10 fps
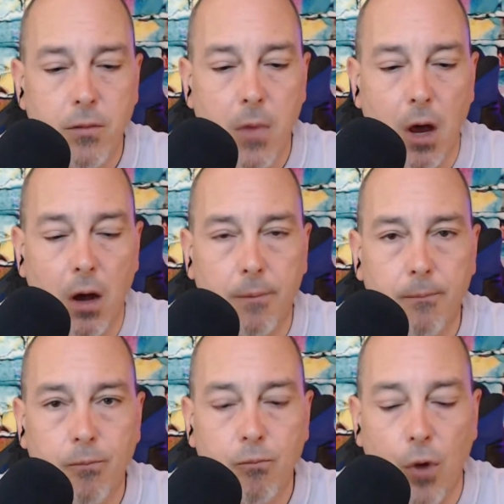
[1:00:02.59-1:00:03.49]

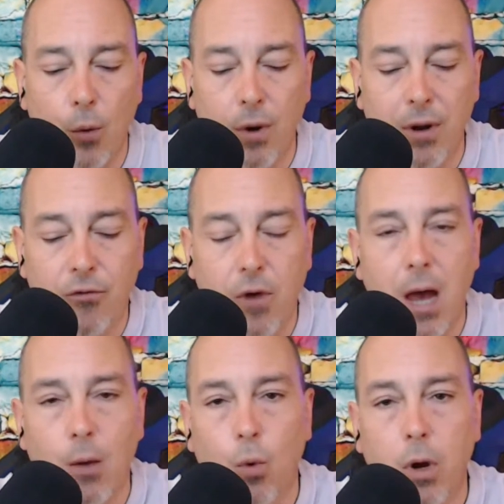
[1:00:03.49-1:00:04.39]
But when this
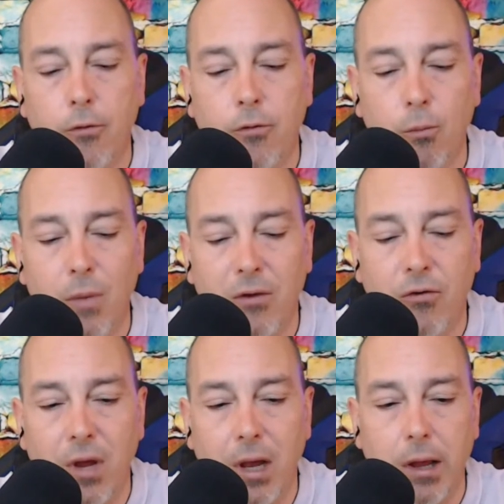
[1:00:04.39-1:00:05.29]
guy wanted to
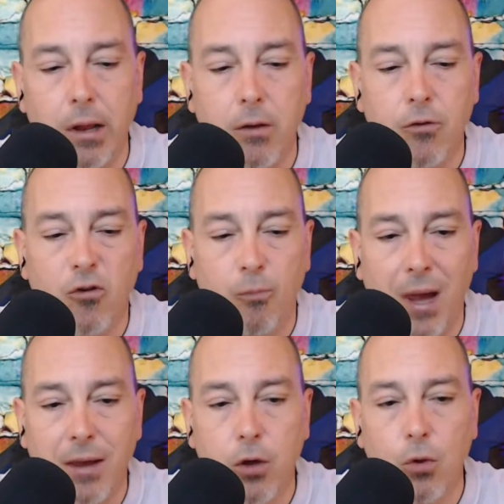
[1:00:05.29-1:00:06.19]
mix in
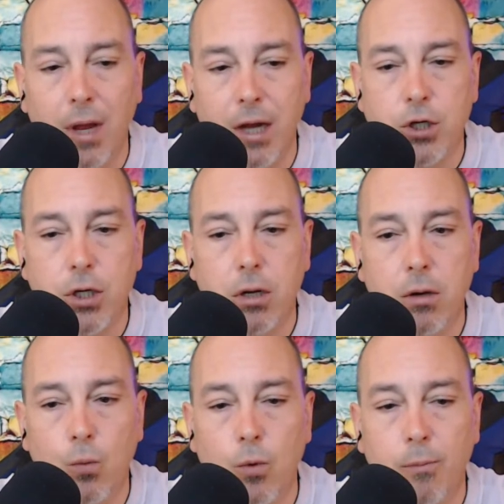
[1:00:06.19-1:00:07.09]

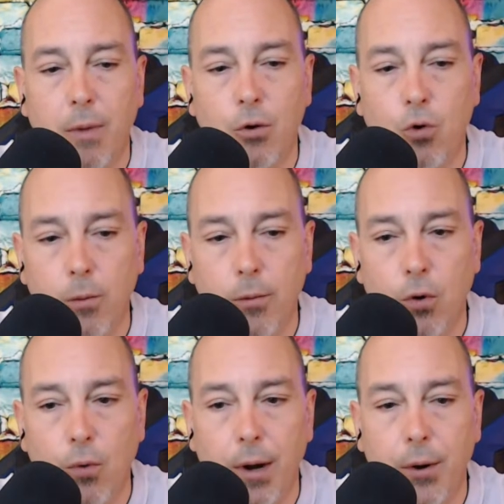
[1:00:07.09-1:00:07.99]
speculation with my
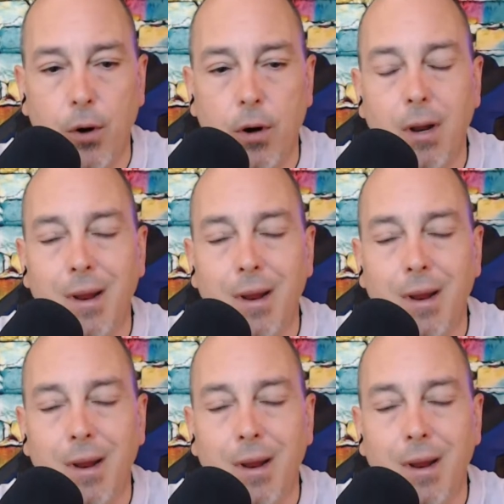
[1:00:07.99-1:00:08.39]
criminal record